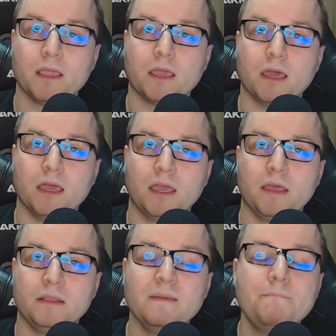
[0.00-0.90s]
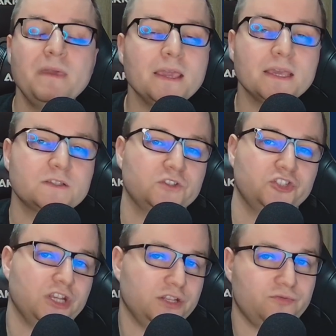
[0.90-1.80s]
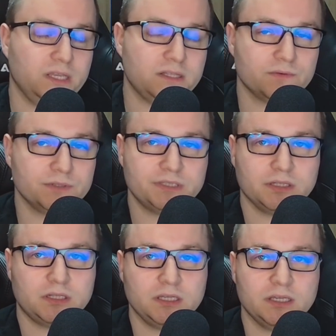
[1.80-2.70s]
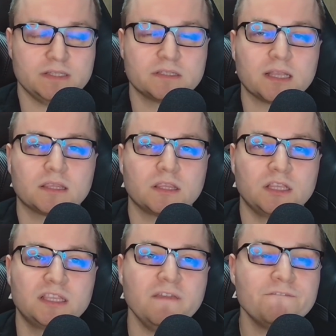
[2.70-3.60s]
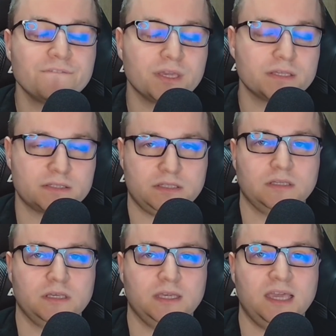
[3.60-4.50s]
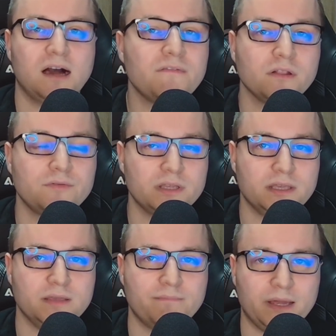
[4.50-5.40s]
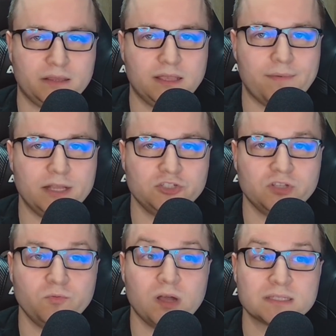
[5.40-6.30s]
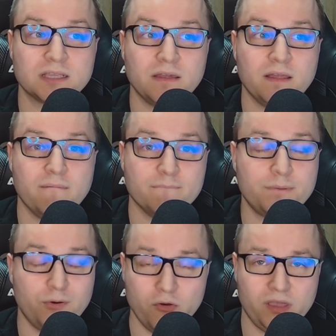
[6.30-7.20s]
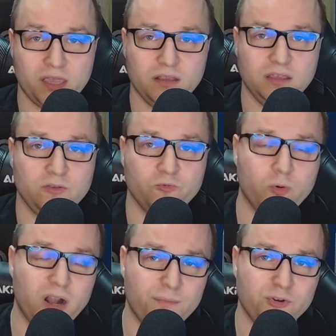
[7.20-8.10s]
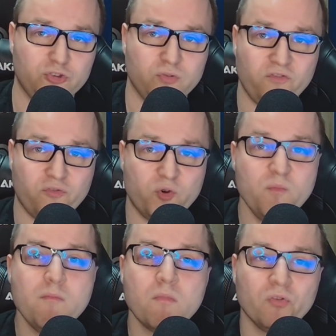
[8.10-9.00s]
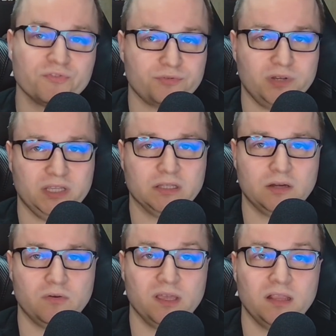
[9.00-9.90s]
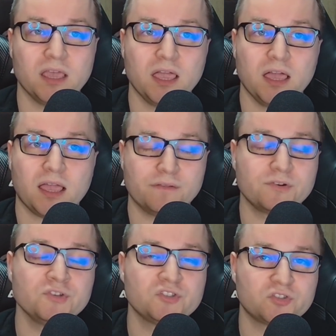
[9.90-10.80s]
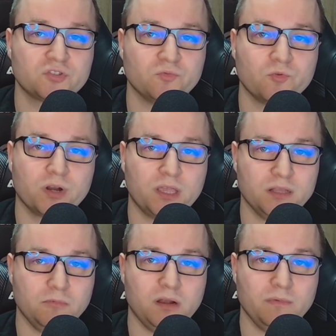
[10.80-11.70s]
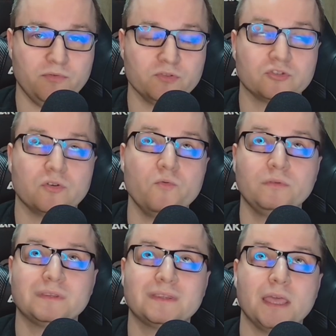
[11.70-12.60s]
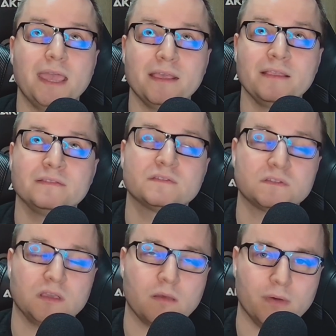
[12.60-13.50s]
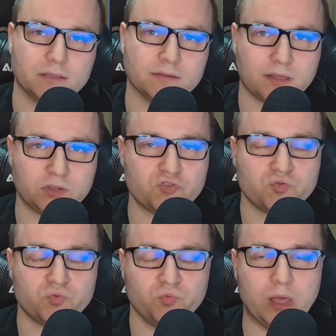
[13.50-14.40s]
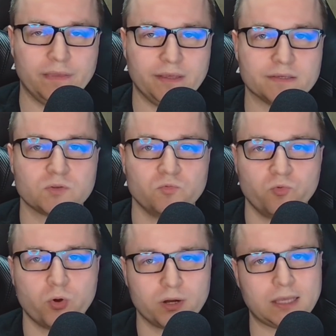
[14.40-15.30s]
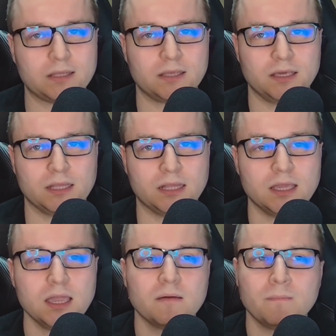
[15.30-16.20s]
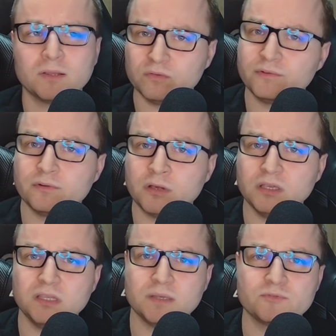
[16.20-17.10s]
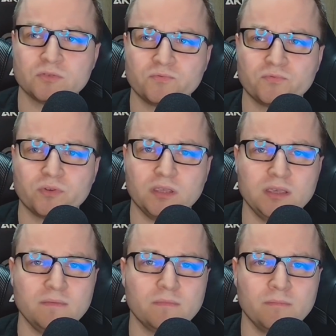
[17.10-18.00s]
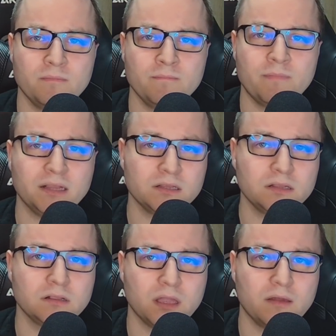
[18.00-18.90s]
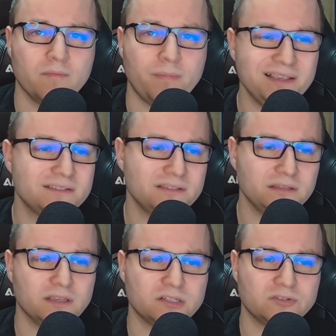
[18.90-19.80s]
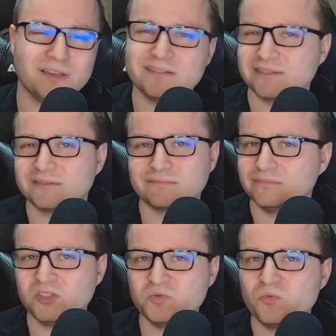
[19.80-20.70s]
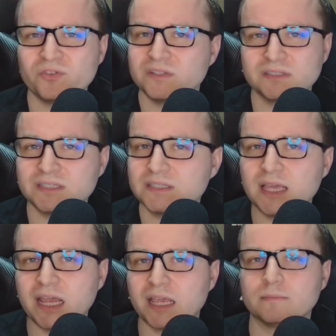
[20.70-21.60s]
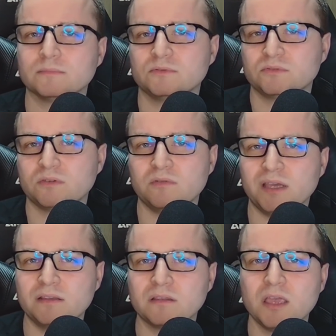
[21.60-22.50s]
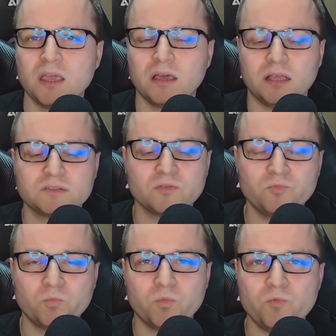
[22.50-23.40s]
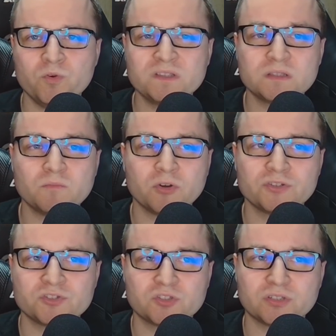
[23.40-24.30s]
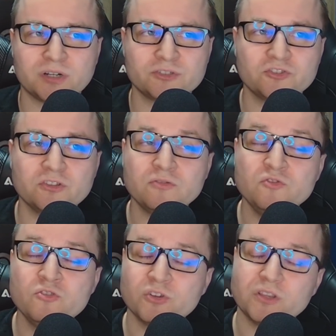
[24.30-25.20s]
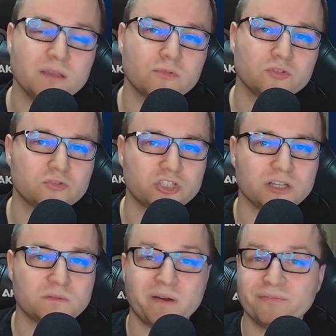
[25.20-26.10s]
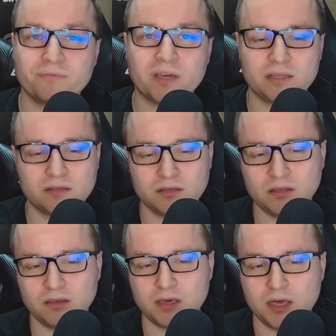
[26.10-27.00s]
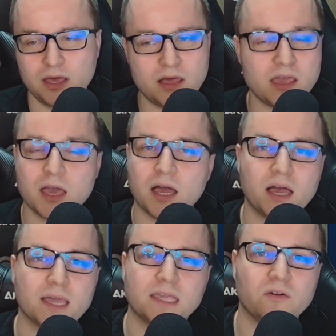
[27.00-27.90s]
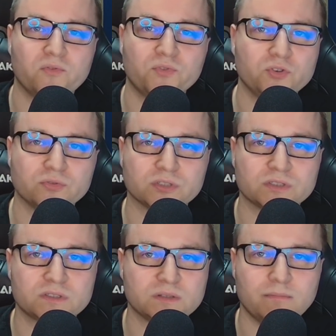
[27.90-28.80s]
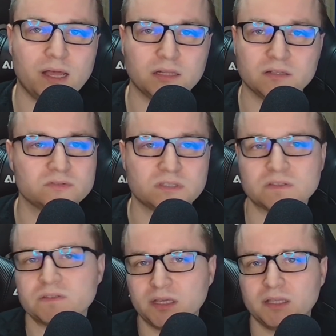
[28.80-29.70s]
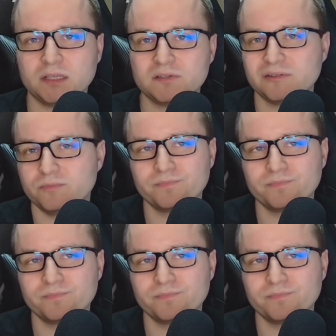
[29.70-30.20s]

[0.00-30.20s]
The biggest change right now recently is that they fixed cavalry impact damage that was broken in Warhammer 2 for months right now, and cavalry is working in Warhammer 3, so thanks Sigma that this one is working again. But overall, in terms of battle pacing, etc., it's more or less the same. So, and also with modders are still not able to change pathfinding, AI of units in battles, things like that. So